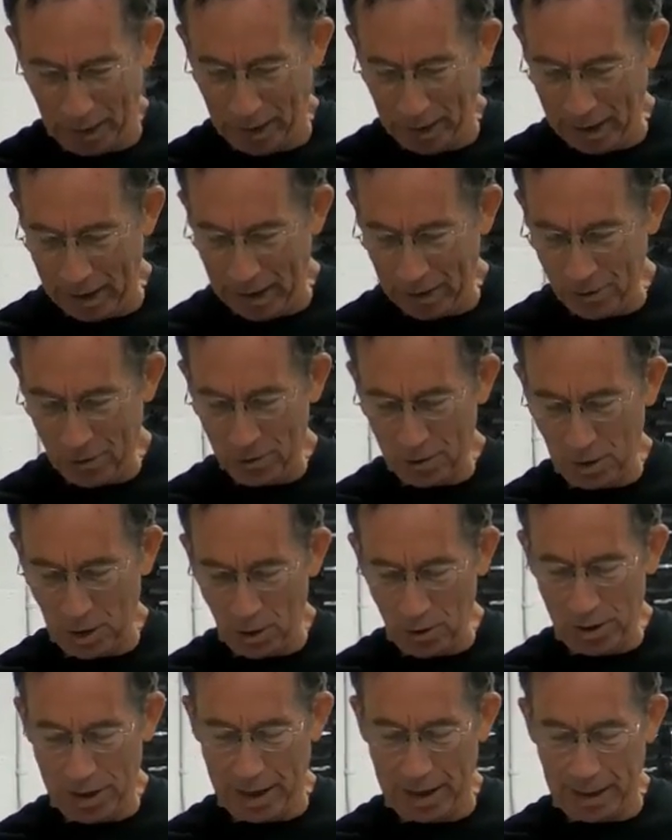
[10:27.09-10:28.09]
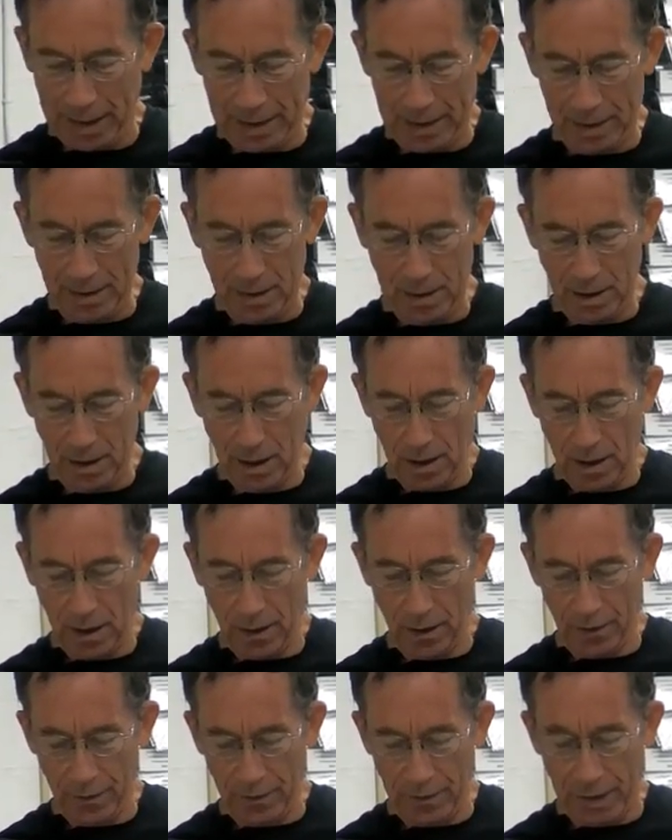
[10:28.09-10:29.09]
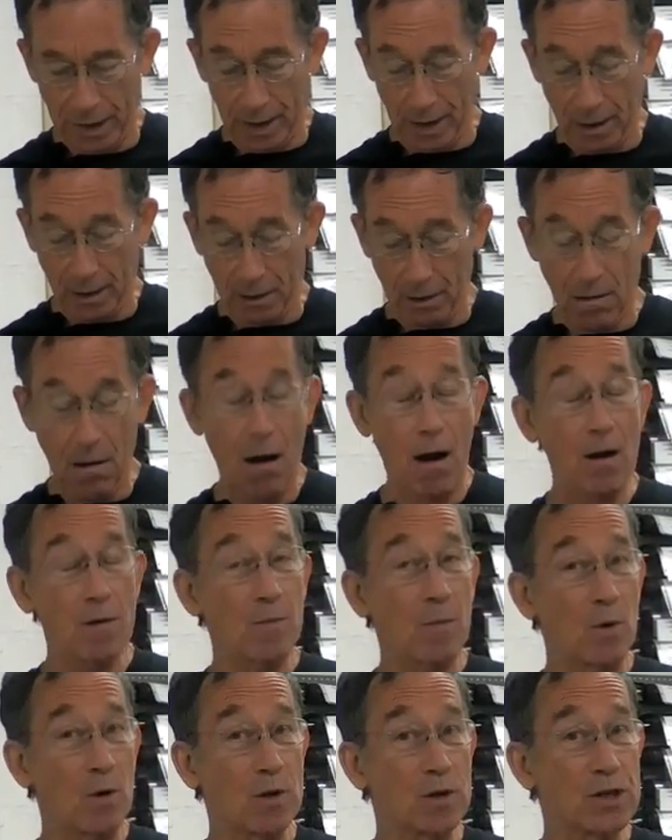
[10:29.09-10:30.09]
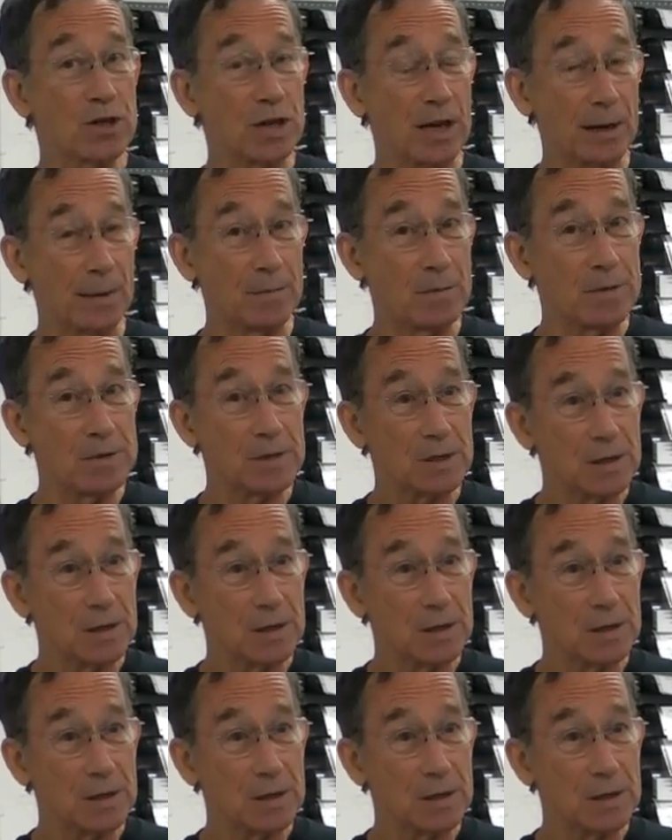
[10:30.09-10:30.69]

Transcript: either located they're cardboard shims